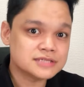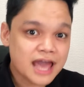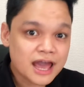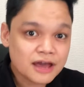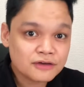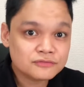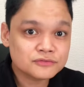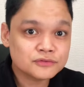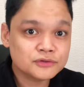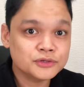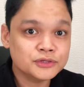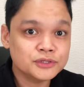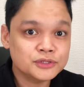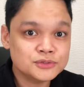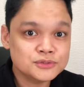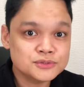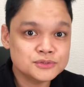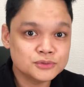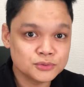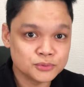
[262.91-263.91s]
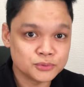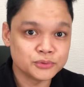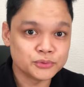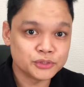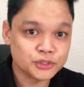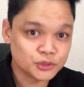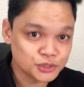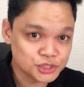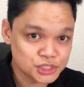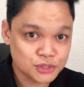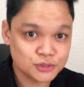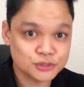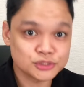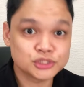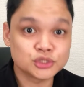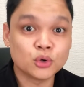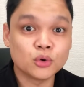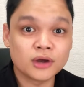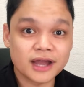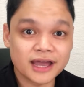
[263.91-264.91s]
after you do your
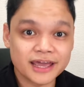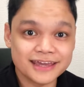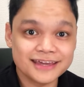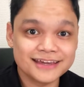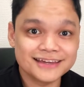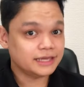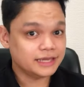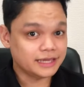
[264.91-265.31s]
jikoshokai.